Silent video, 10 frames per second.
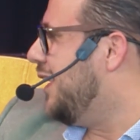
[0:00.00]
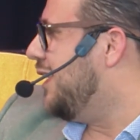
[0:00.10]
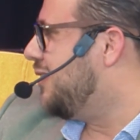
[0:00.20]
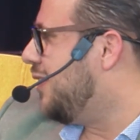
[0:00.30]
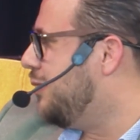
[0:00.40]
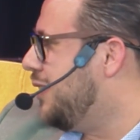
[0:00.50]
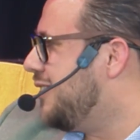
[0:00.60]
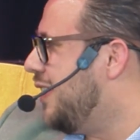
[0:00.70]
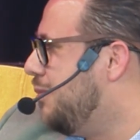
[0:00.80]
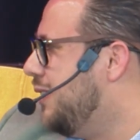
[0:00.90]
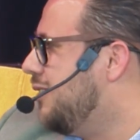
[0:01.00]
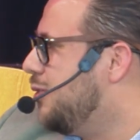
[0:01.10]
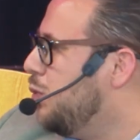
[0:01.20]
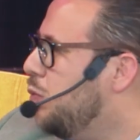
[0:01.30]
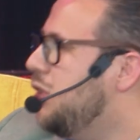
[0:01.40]
and something's happening. So
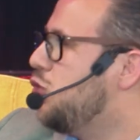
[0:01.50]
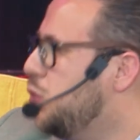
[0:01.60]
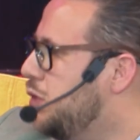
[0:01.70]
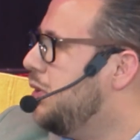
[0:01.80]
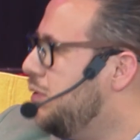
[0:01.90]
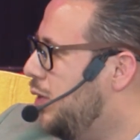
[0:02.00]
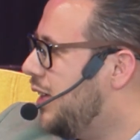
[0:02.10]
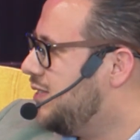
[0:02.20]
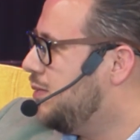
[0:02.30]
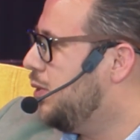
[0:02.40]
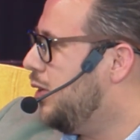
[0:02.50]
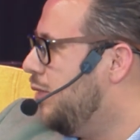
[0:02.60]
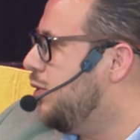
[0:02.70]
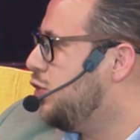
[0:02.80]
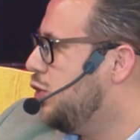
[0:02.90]
we should be flexible and
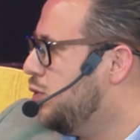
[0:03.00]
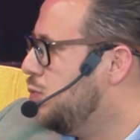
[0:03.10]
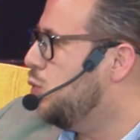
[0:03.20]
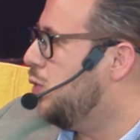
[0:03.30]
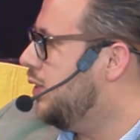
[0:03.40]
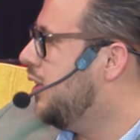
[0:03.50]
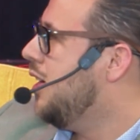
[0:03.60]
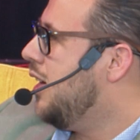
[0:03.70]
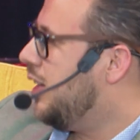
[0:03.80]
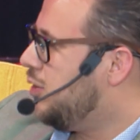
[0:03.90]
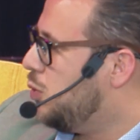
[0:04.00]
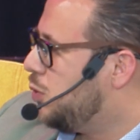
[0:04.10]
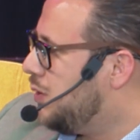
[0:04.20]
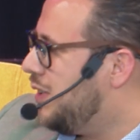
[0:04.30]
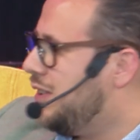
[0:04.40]
we should move on. And due to
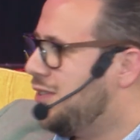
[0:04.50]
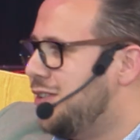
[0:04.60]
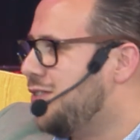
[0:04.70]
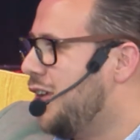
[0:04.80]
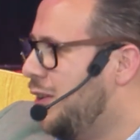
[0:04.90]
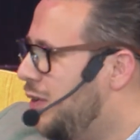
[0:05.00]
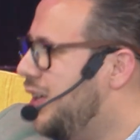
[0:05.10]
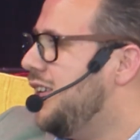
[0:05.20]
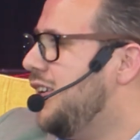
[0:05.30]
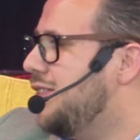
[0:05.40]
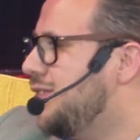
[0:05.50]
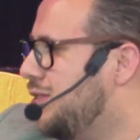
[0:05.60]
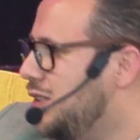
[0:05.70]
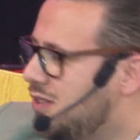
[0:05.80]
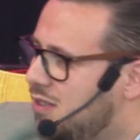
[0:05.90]
that it's Hungary, yes,
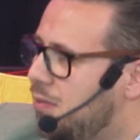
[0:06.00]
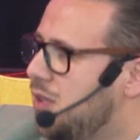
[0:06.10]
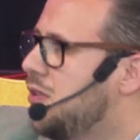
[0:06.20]
it's a bit